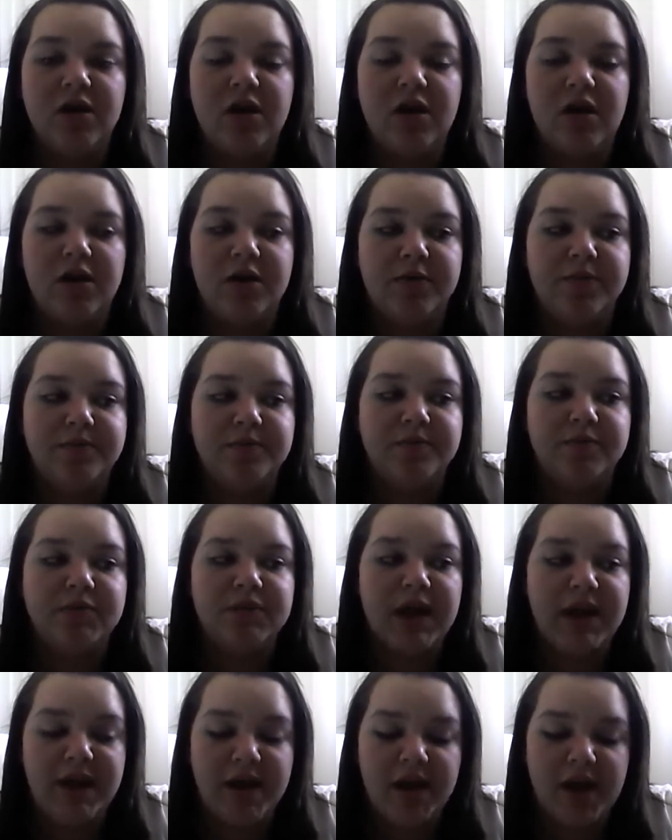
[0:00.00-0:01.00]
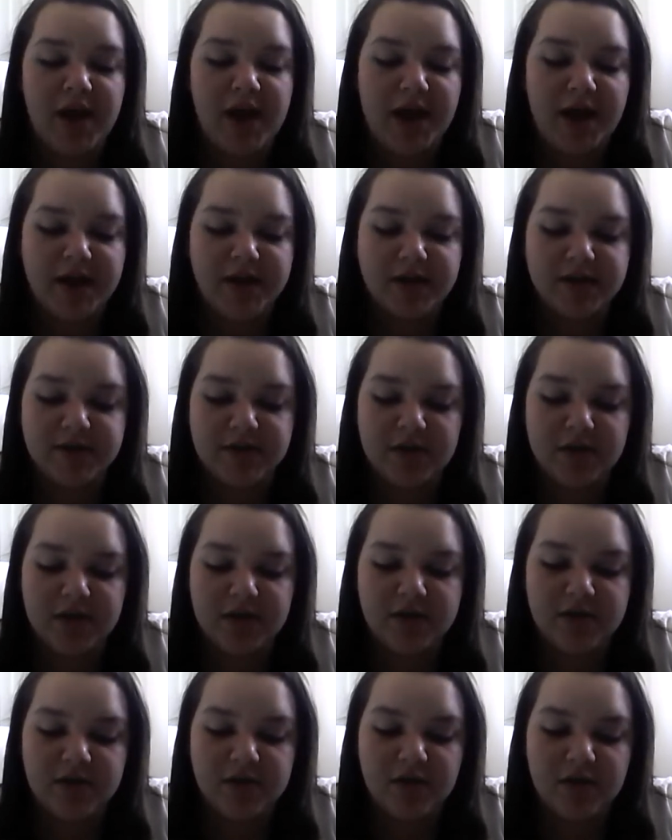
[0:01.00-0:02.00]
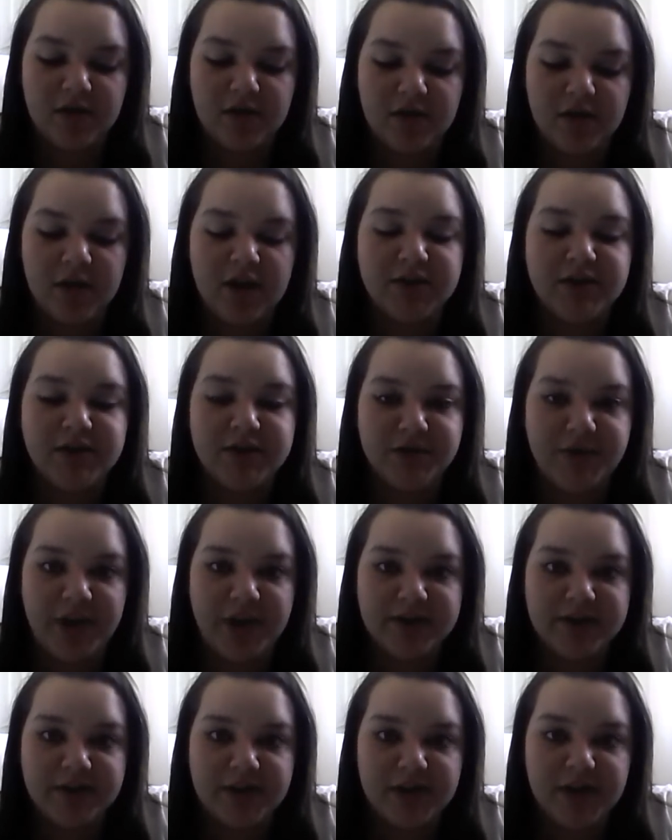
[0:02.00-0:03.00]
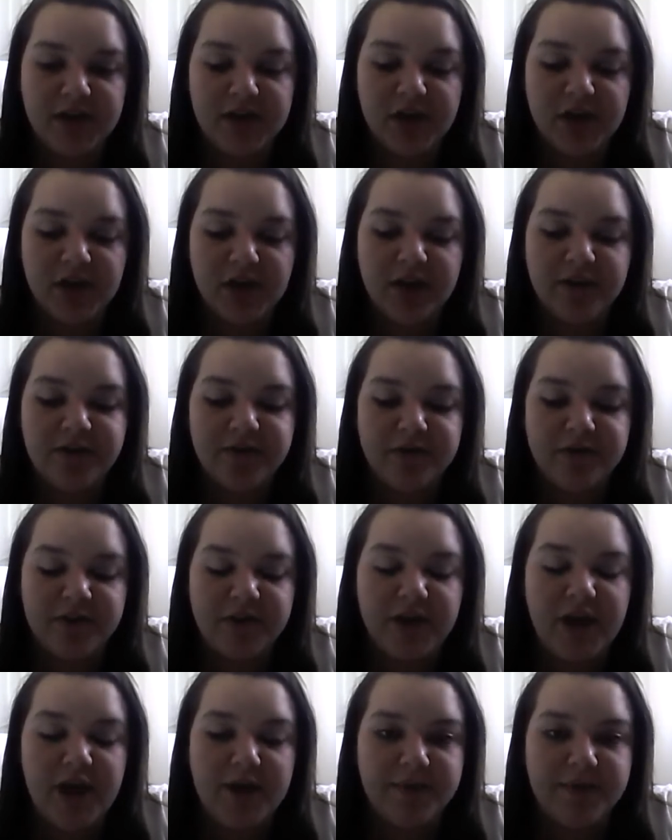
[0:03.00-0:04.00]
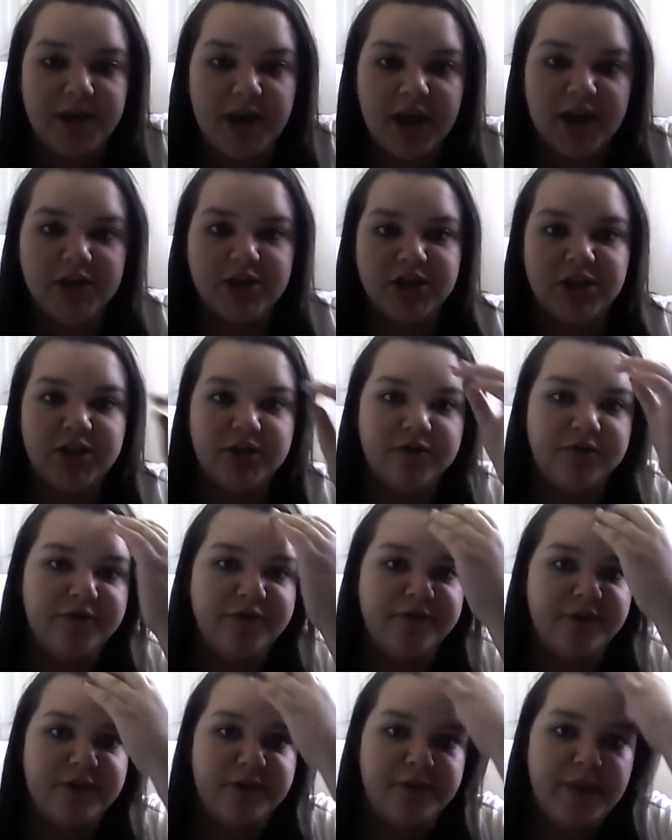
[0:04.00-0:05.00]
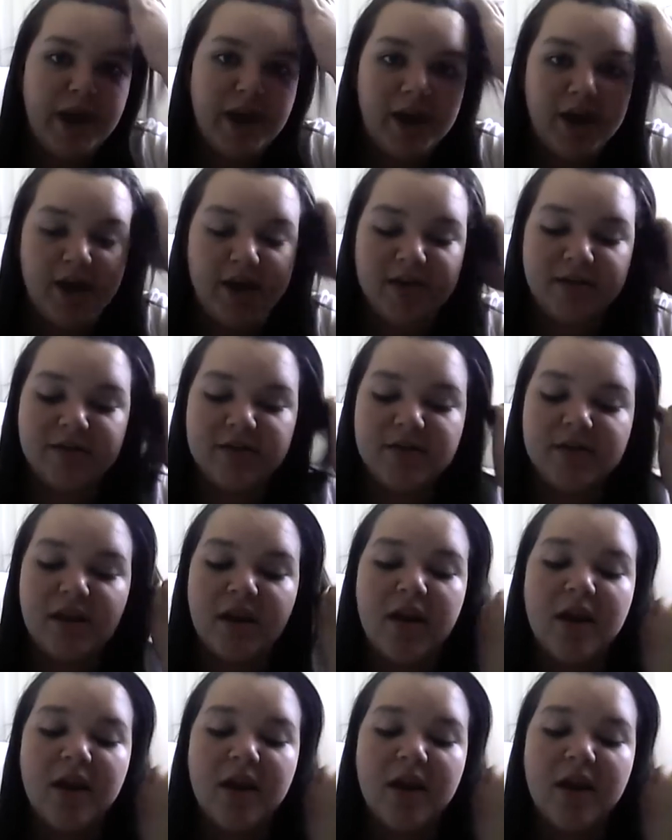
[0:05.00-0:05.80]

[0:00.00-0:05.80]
to ask or to answer for the application for the parents